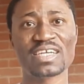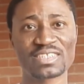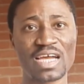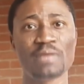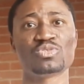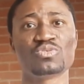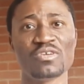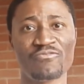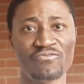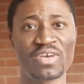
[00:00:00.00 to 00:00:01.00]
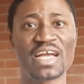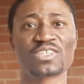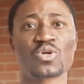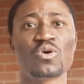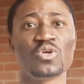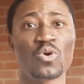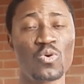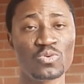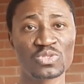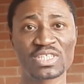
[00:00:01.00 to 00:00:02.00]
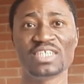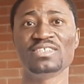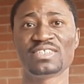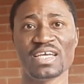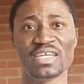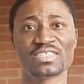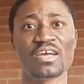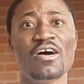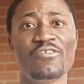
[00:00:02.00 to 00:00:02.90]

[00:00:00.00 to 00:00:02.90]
take time to reflect on your own skill set,